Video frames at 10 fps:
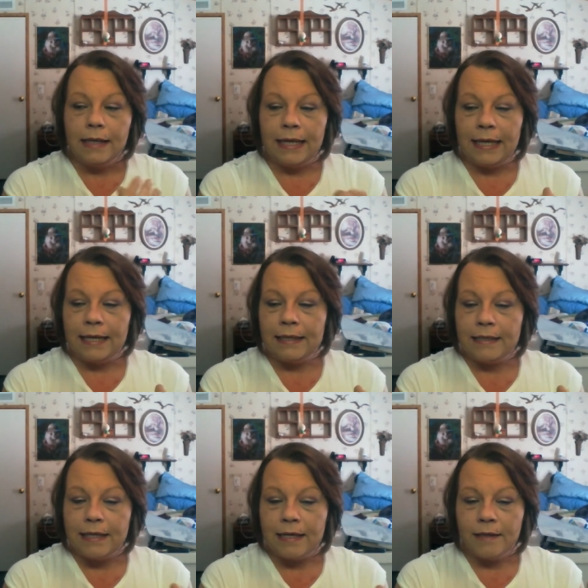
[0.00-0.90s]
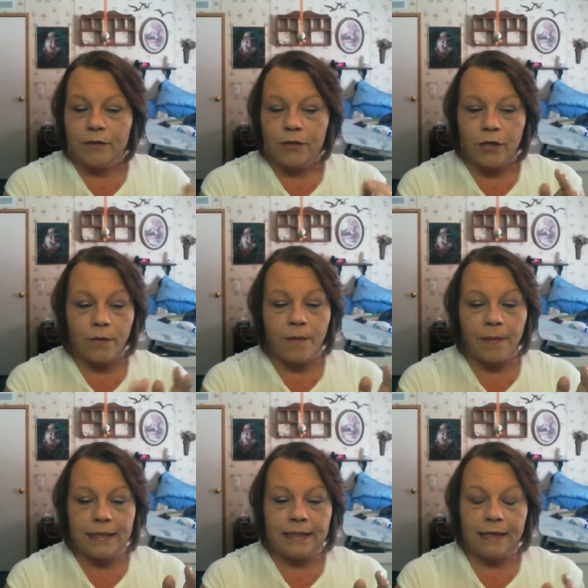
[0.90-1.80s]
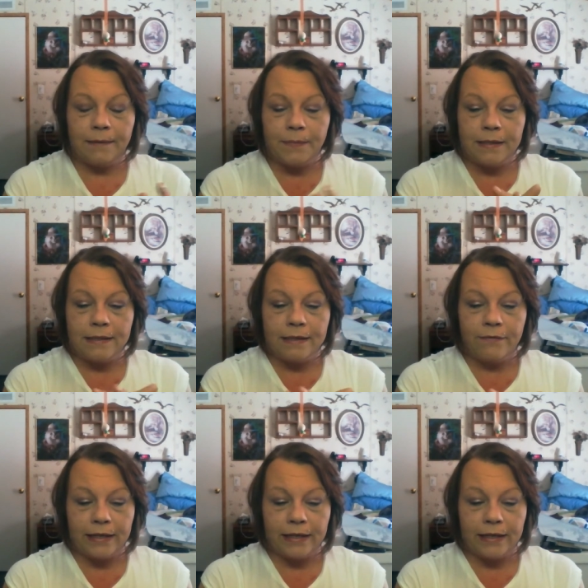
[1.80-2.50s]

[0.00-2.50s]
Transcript: and uh, show you all my steps and stuff